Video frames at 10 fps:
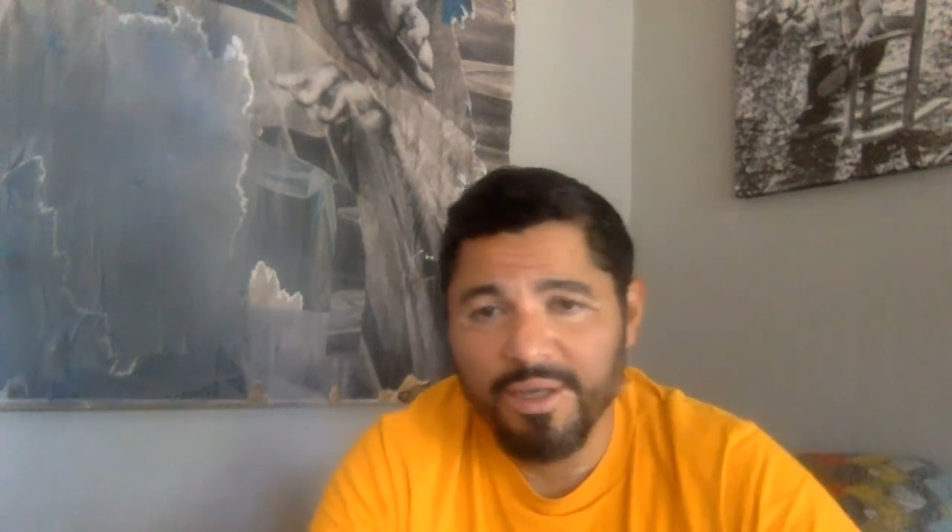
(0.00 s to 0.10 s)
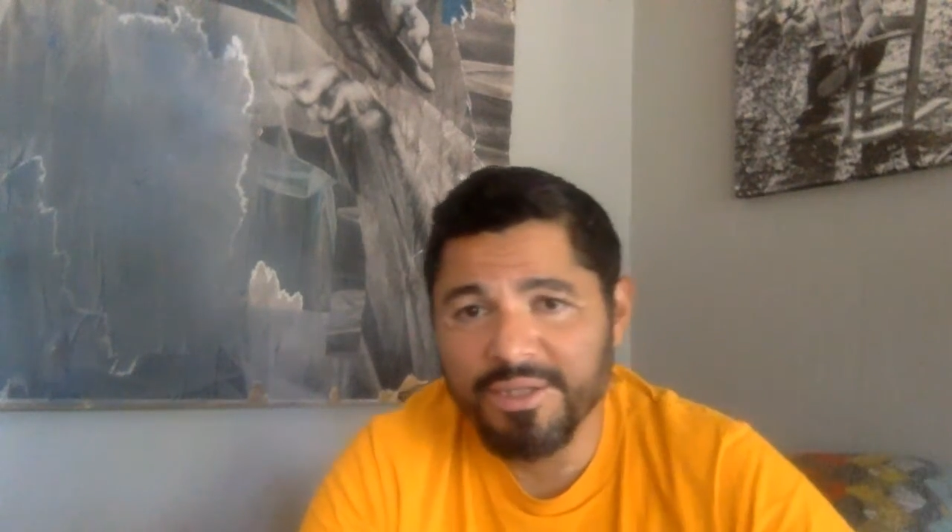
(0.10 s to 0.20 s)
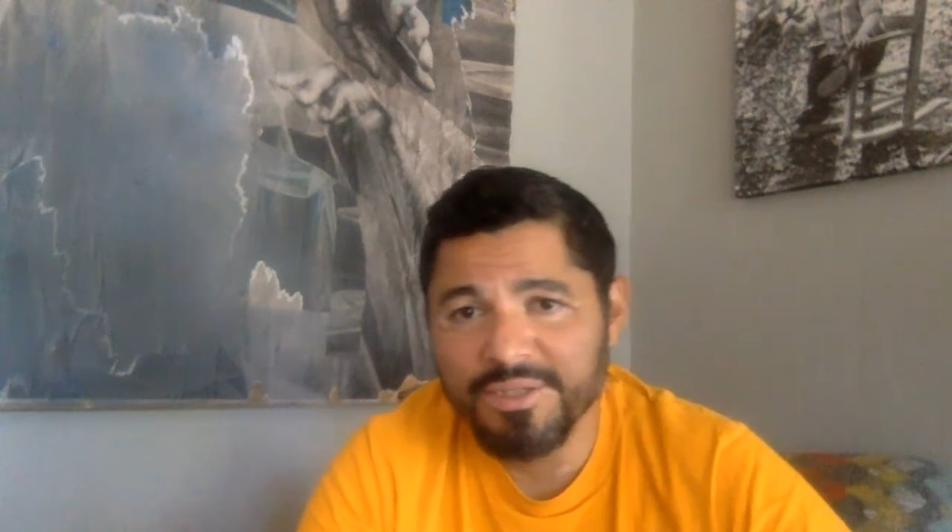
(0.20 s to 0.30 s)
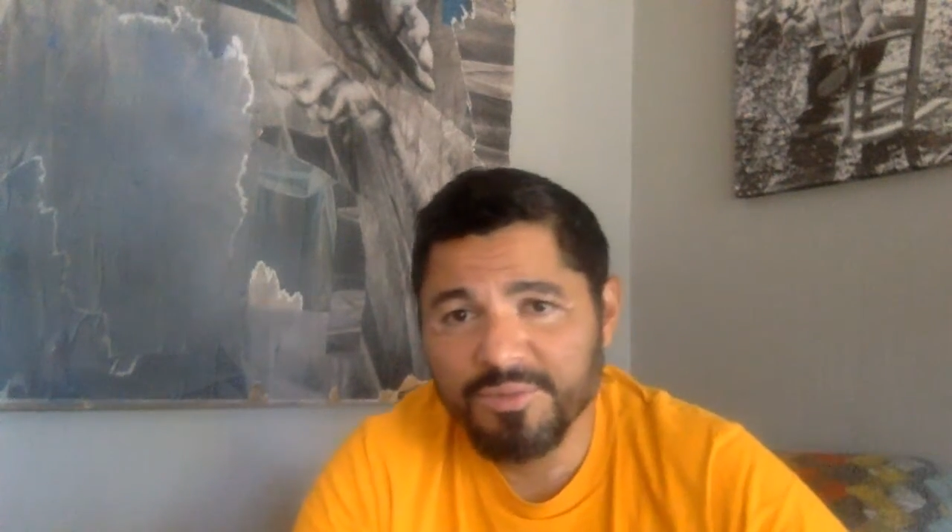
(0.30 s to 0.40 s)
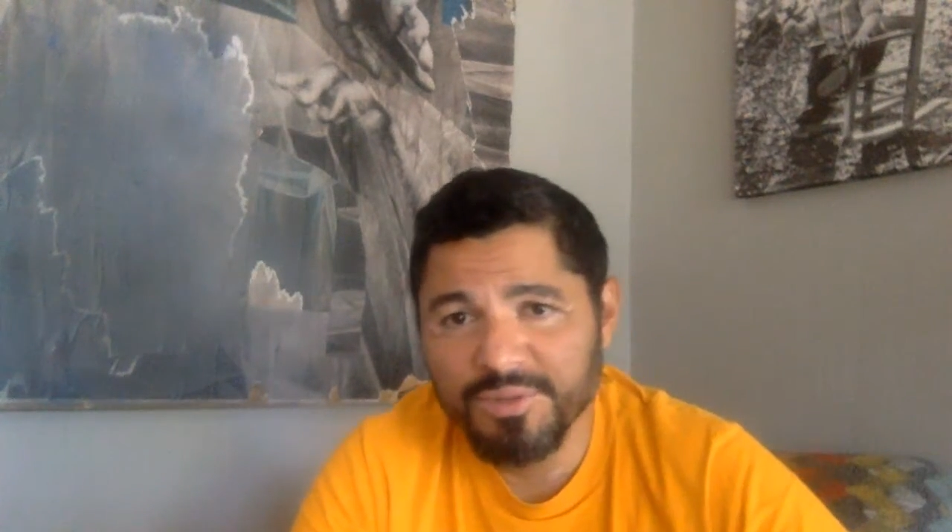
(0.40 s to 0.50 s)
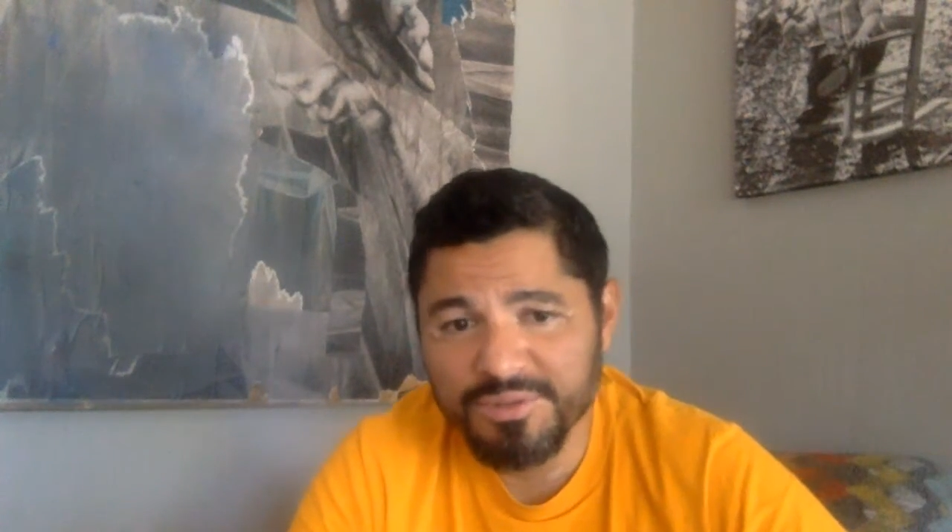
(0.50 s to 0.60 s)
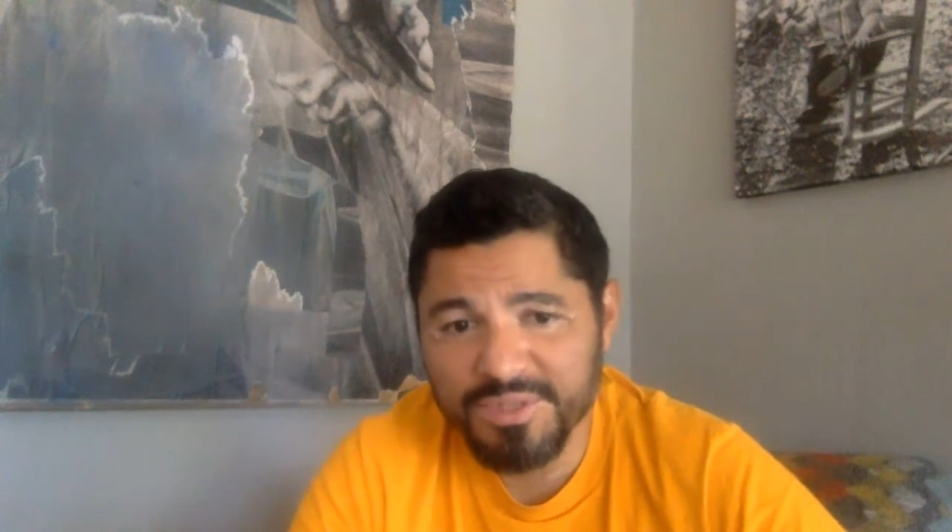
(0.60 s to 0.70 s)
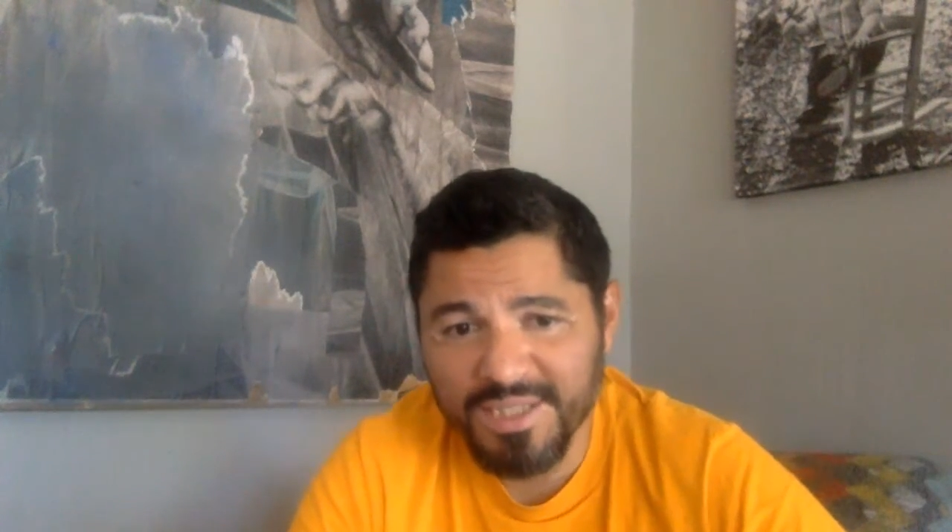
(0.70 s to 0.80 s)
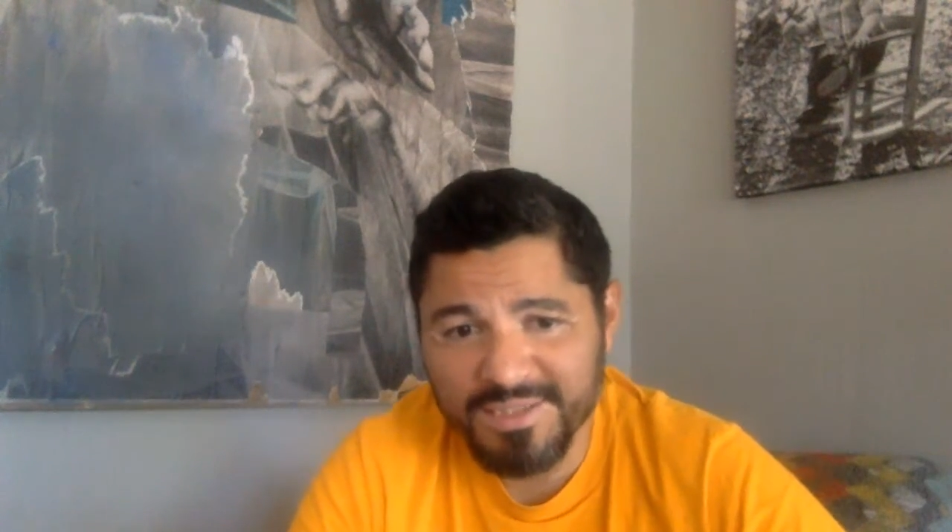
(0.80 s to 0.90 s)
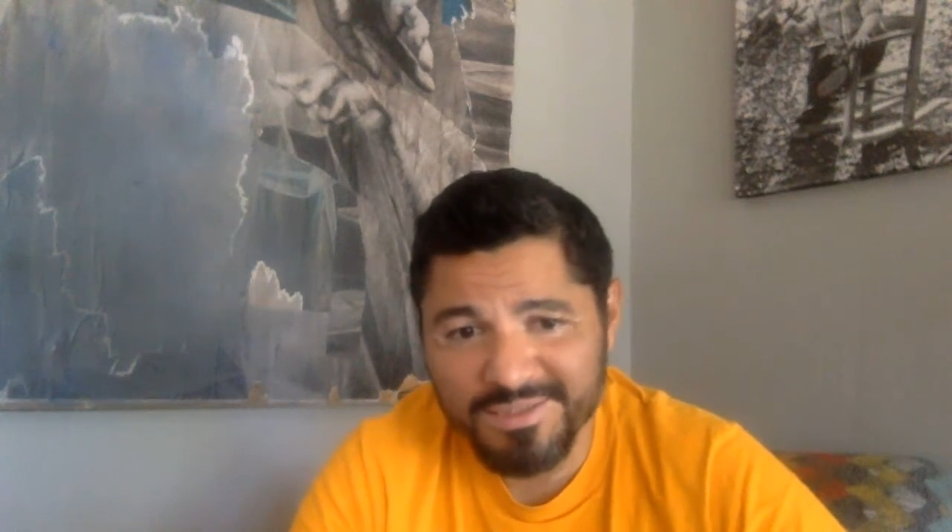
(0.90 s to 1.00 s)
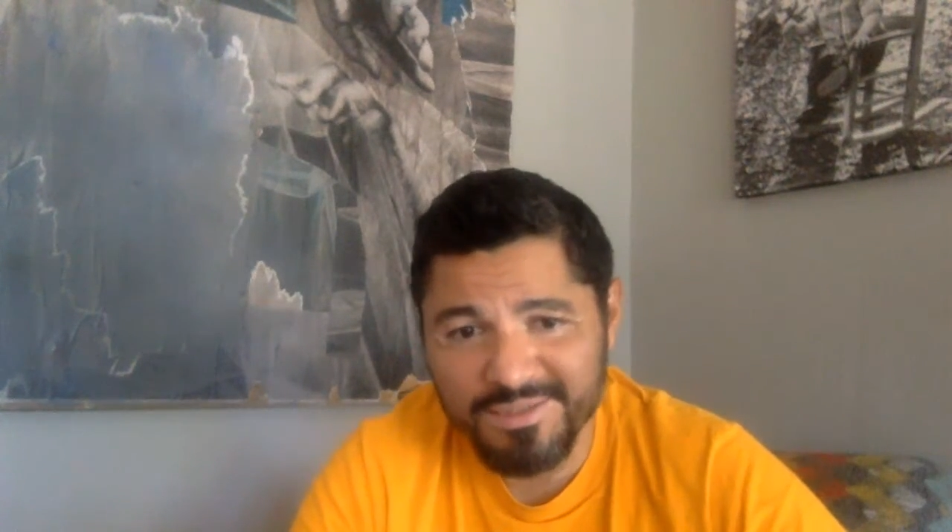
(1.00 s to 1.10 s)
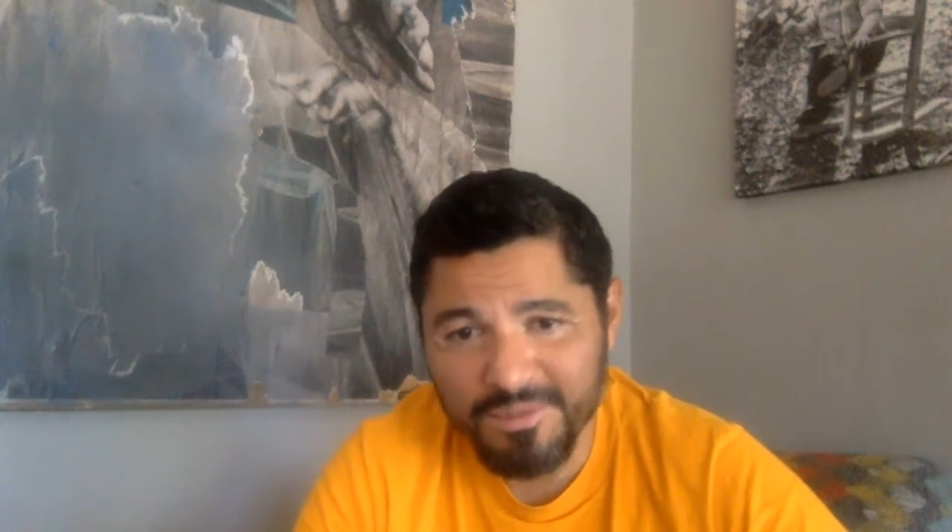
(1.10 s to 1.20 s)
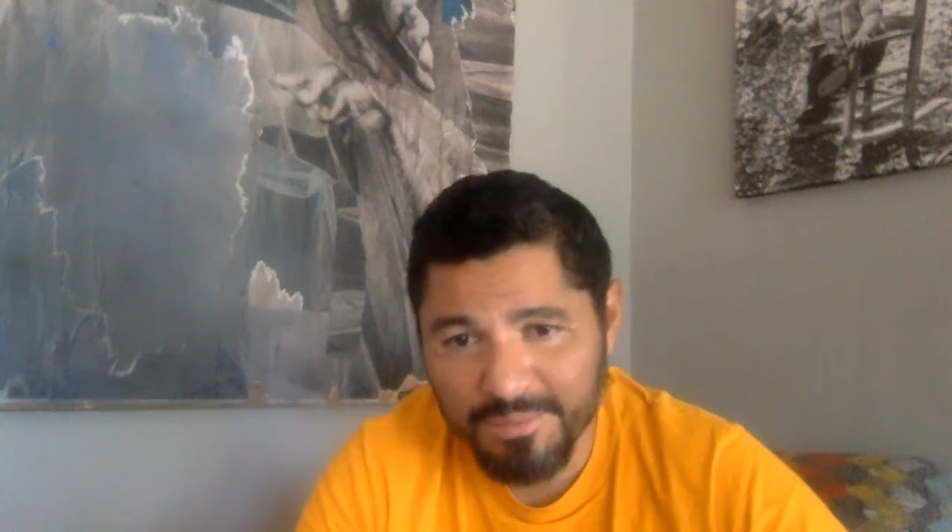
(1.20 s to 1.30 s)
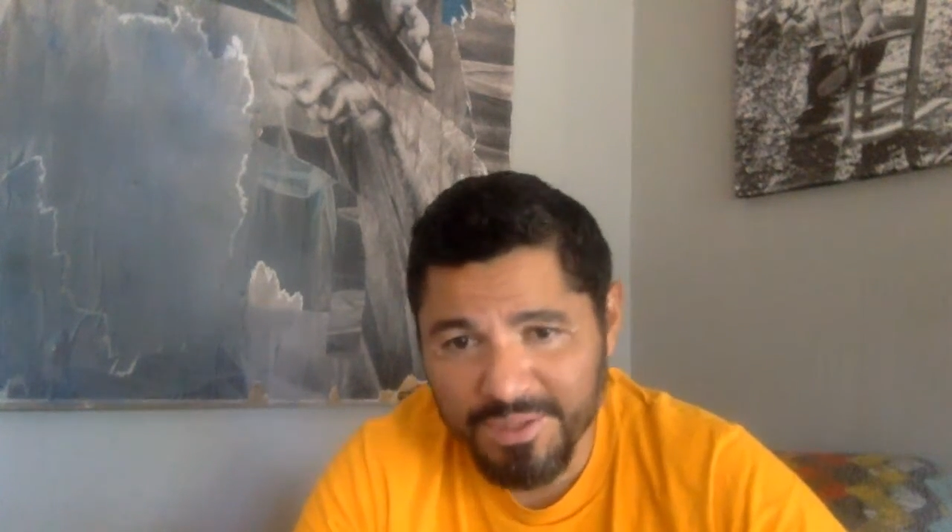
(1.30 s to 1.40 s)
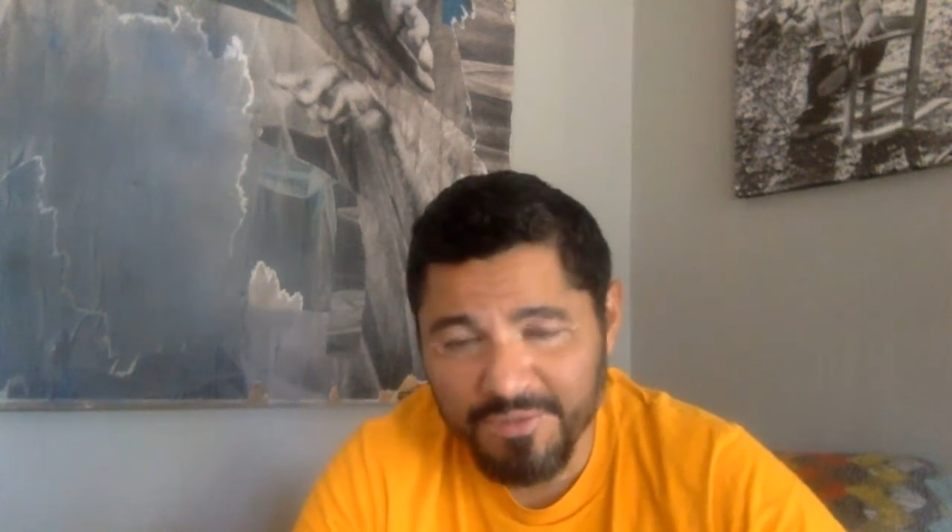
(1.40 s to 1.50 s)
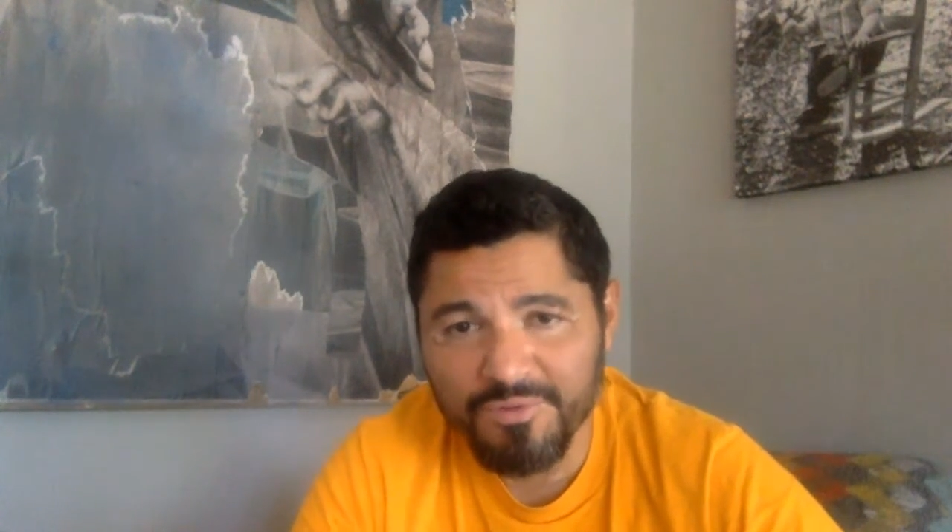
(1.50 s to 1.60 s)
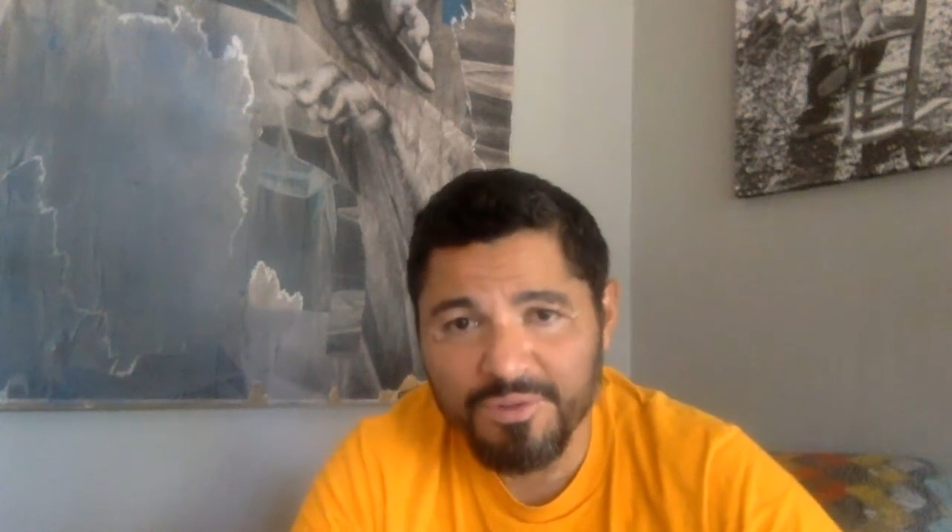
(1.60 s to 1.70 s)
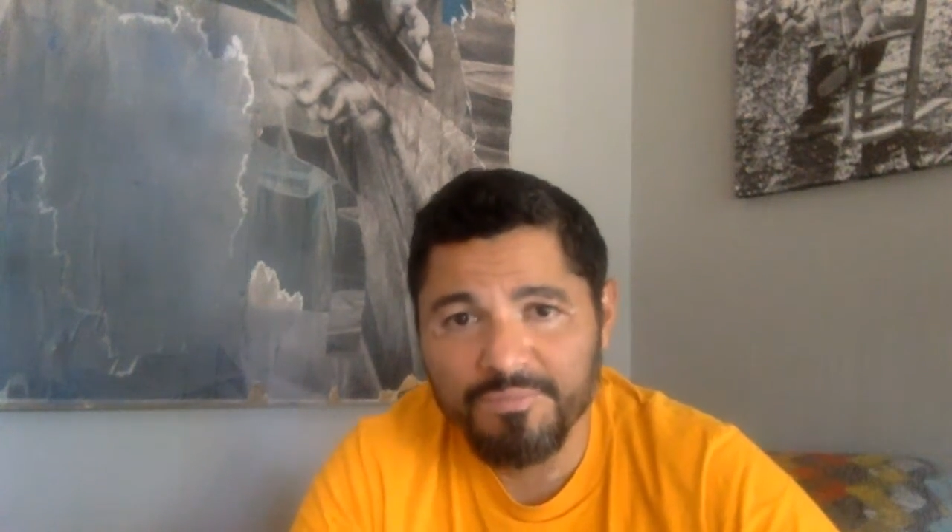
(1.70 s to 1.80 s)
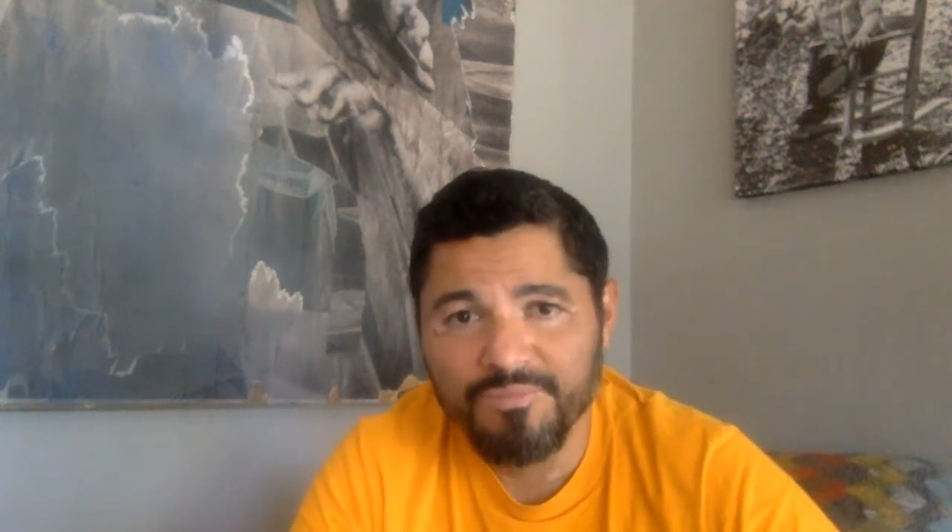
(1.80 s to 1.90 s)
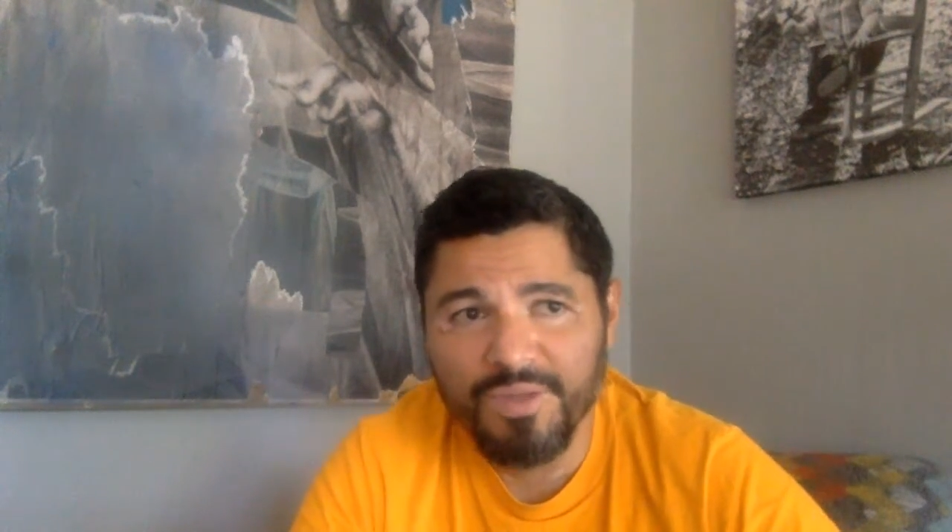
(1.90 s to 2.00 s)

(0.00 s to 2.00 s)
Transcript: And each one of those tasks is a little bit different.